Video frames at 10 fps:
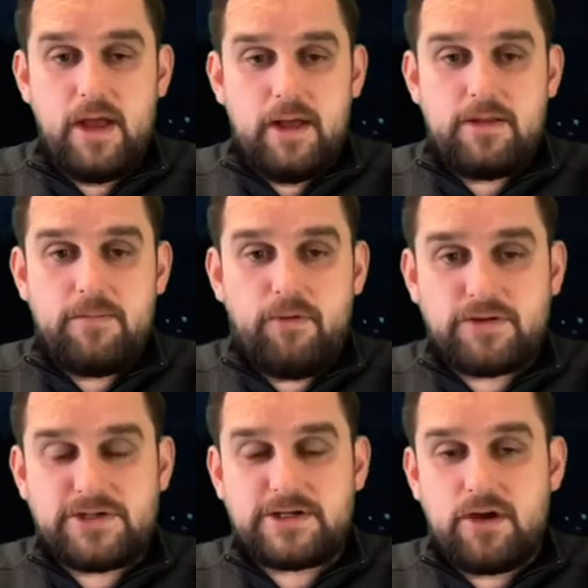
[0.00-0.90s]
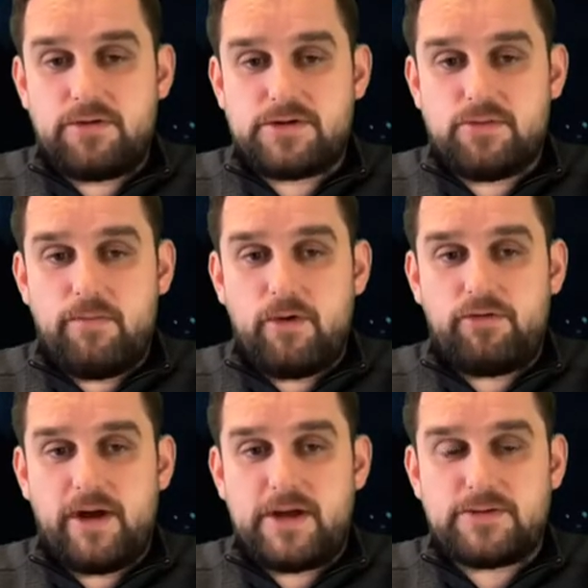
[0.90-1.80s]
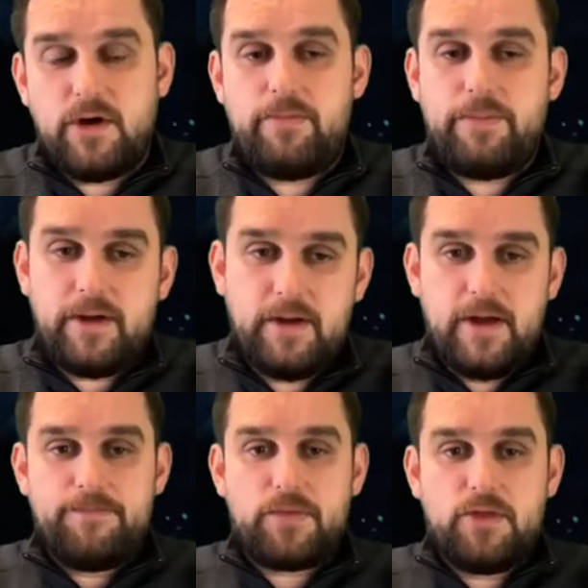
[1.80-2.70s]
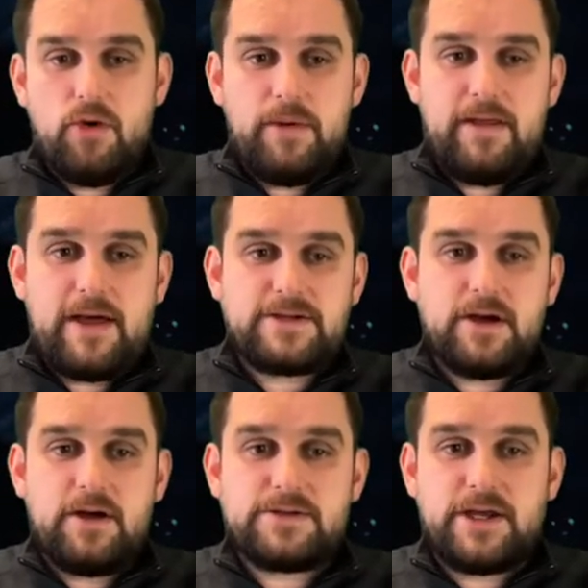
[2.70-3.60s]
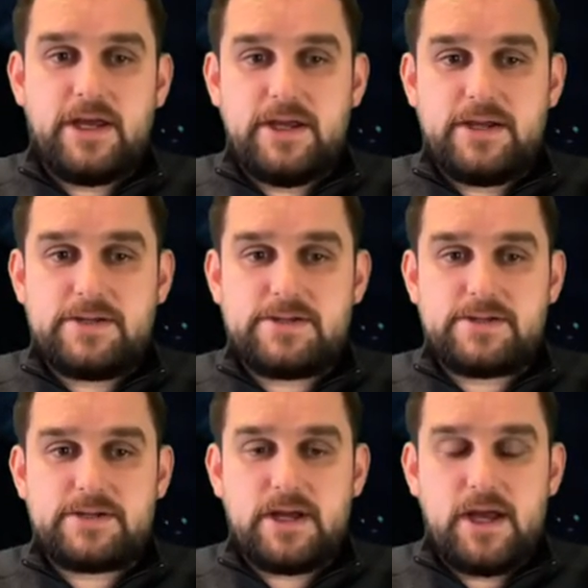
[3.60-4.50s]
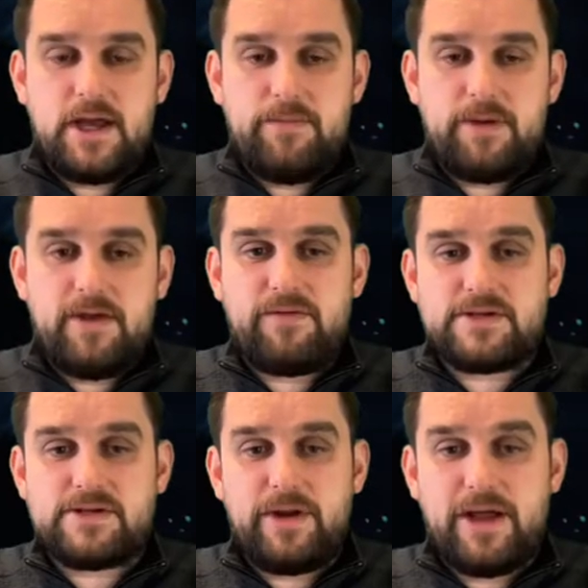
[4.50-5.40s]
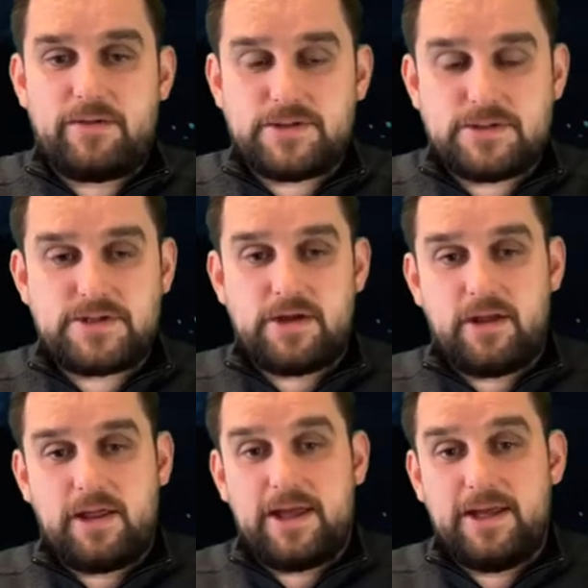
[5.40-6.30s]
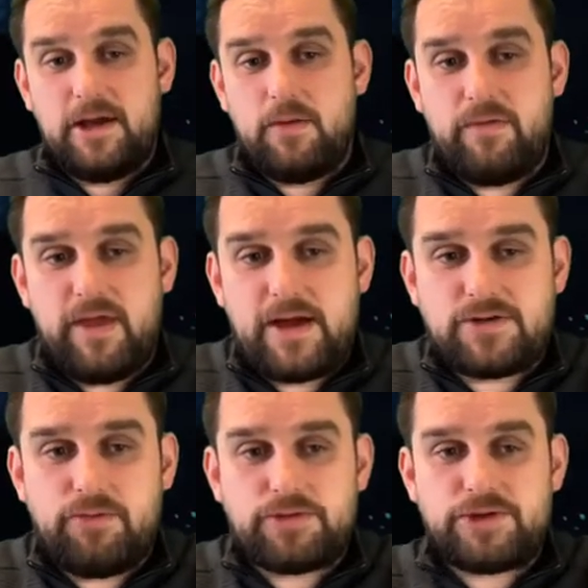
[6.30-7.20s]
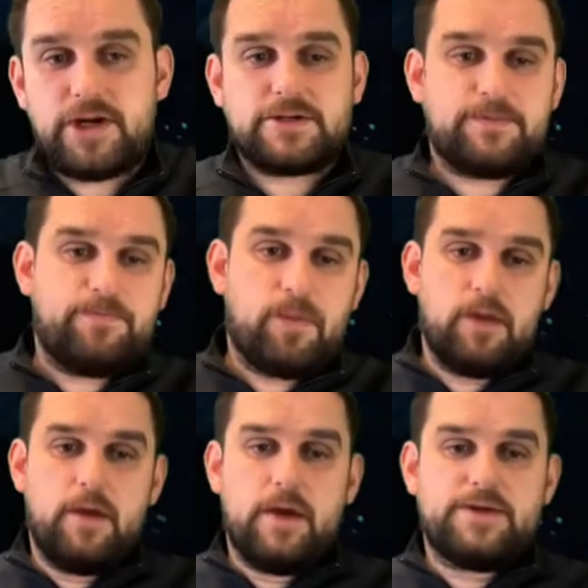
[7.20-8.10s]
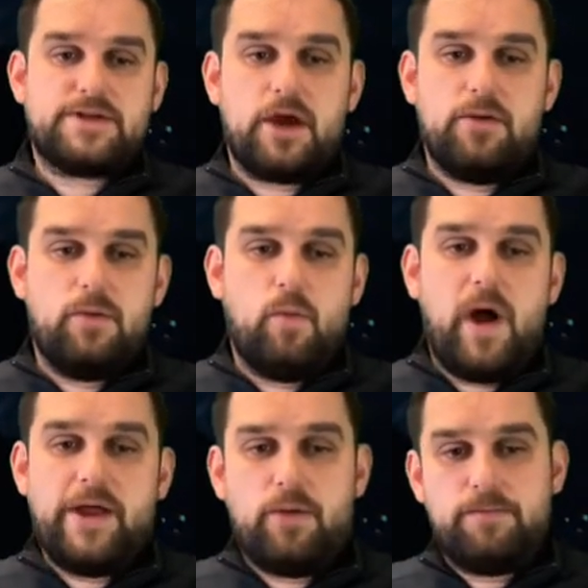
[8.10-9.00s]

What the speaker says: the project owners will moderate as well. But normally that task is given to someone else so that they can get on with the actual project. So, whale.